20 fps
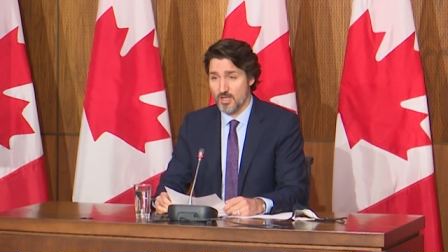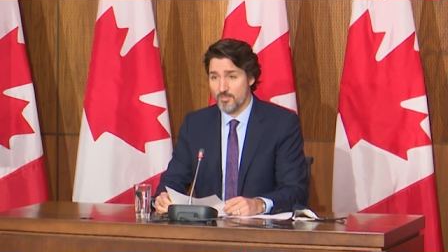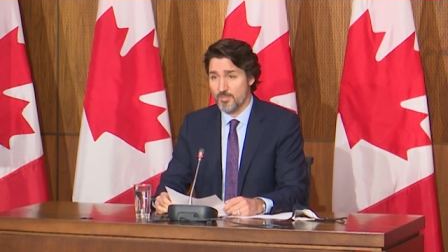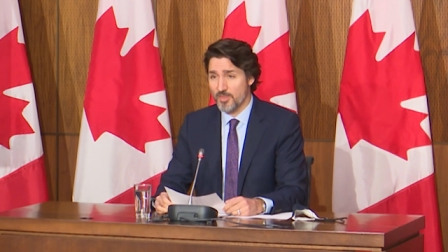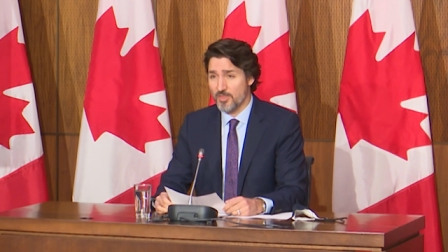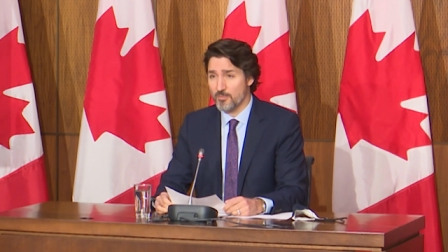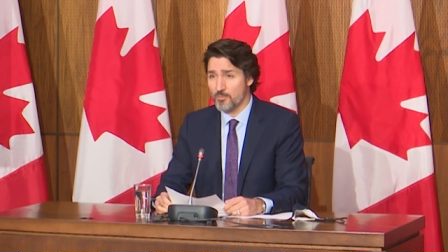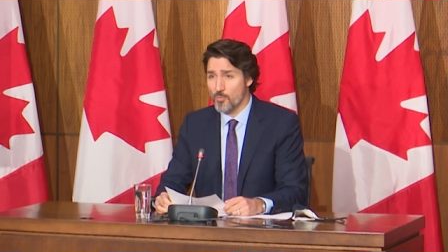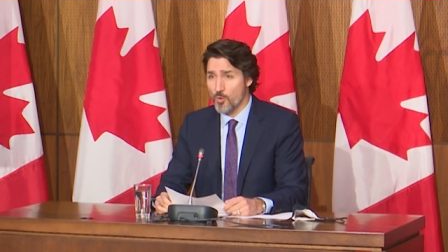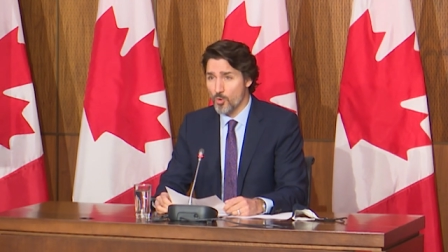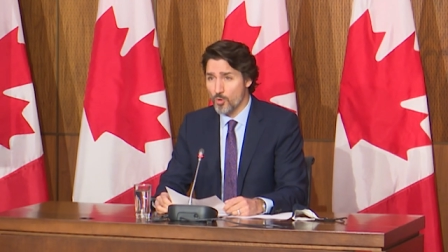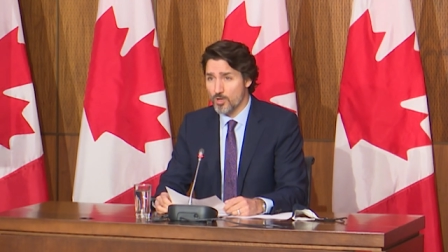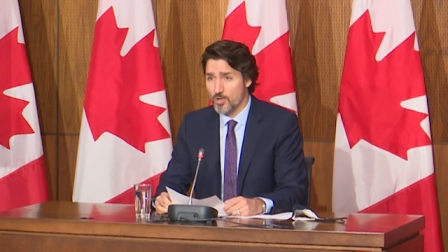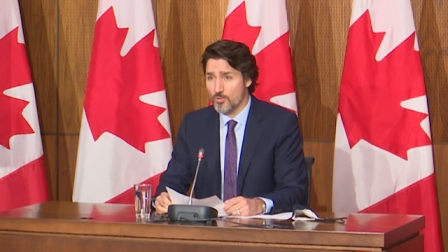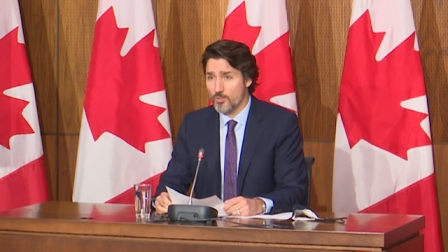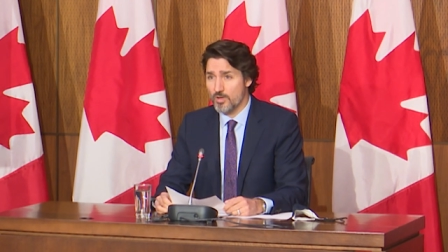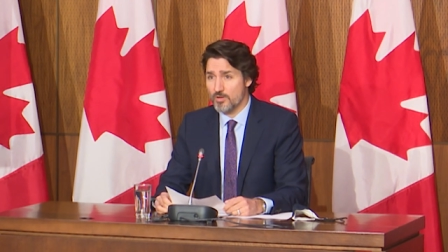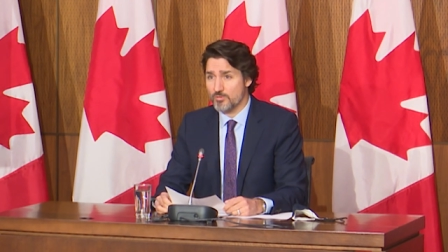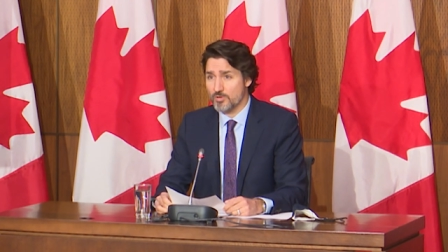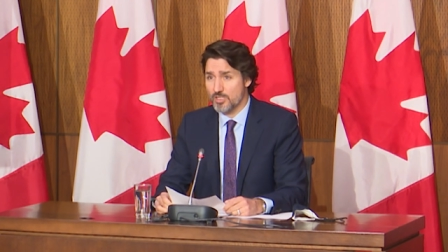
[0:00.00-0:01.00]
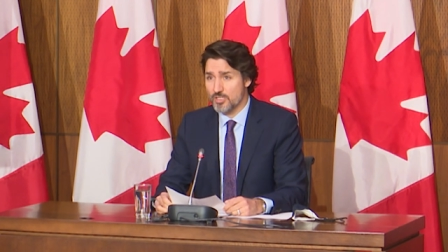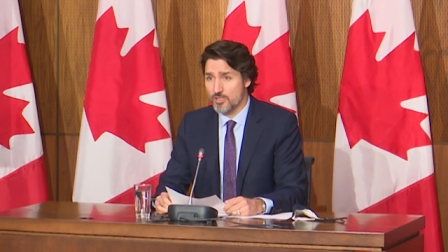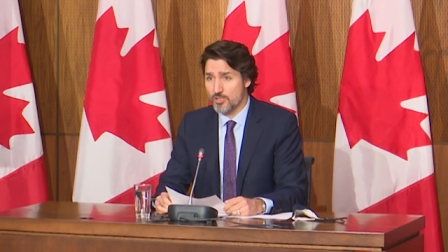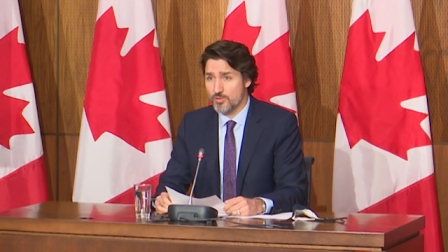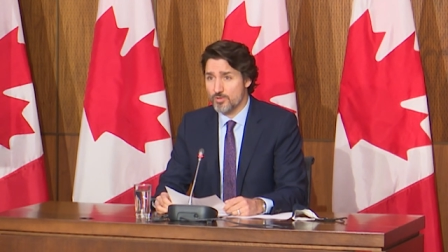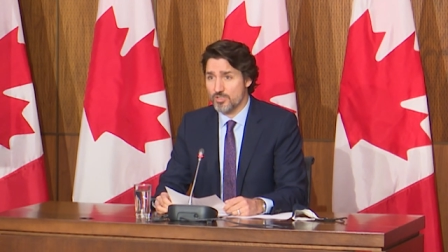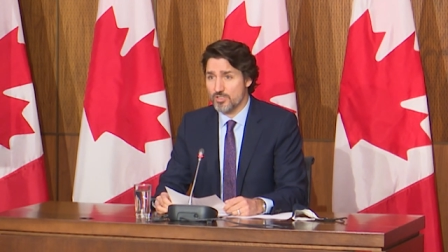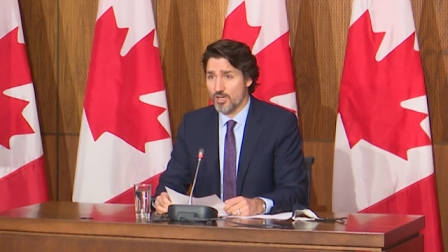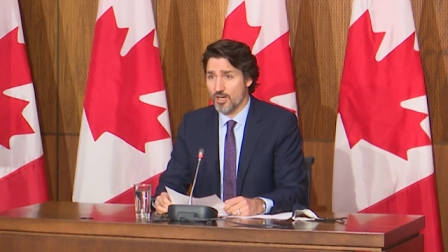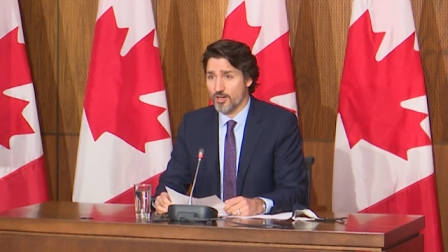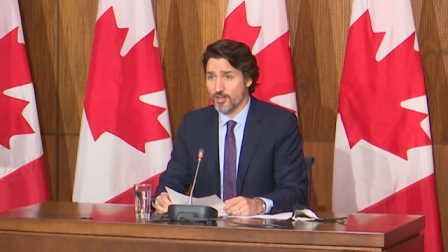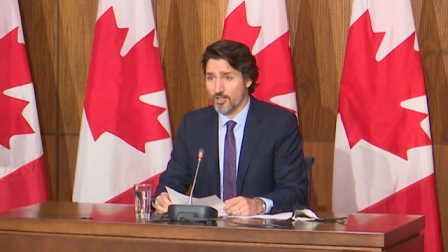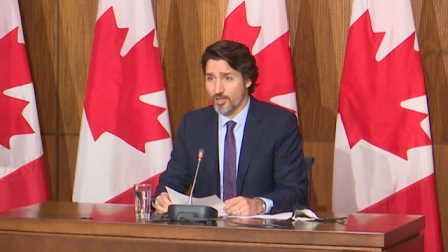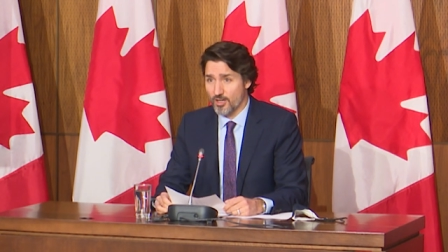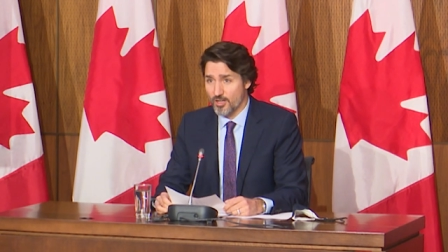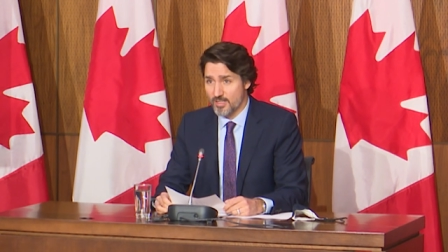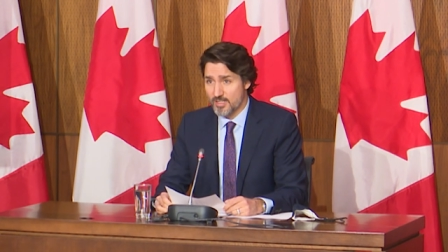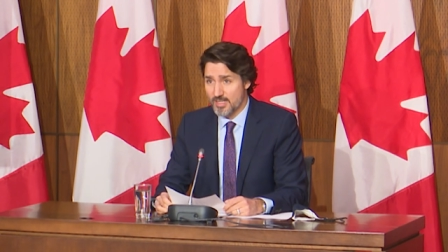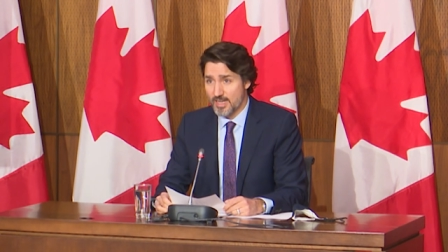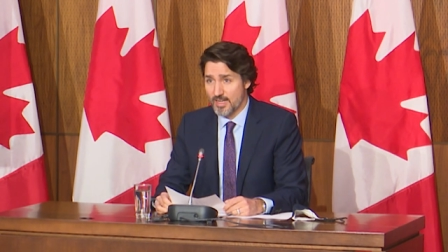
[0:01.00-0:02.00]
But the more we reduce our
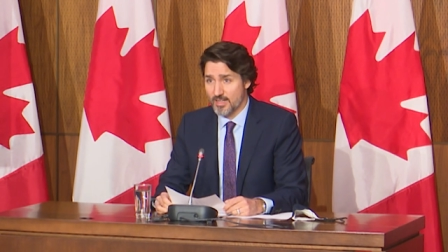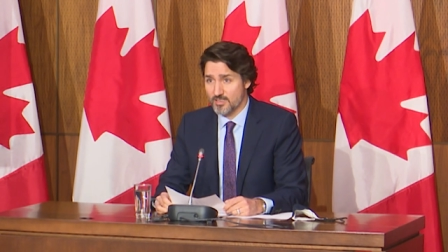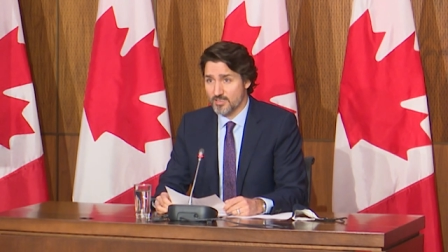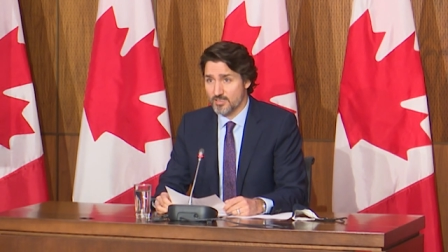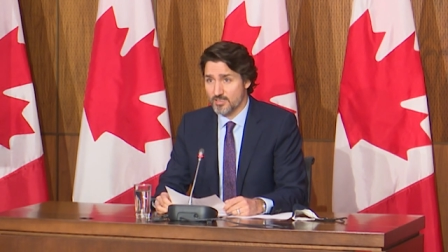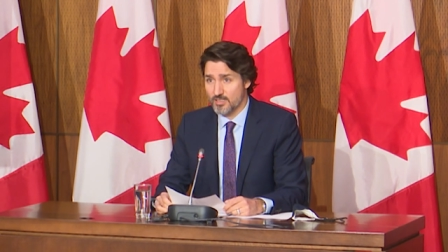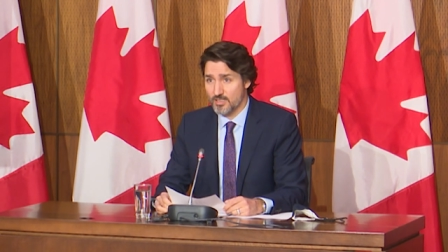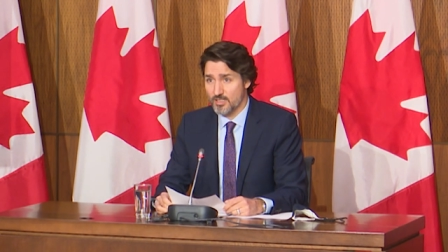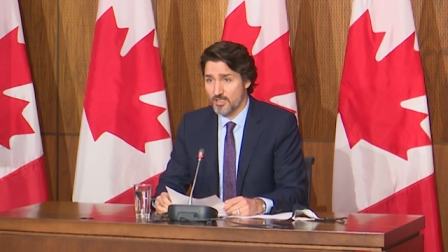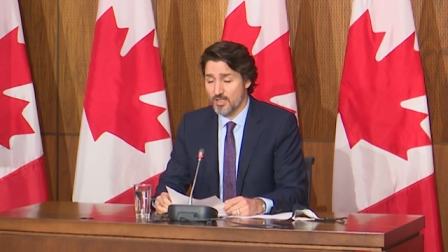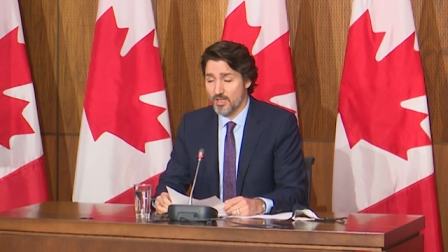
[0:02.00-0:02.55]
contacts,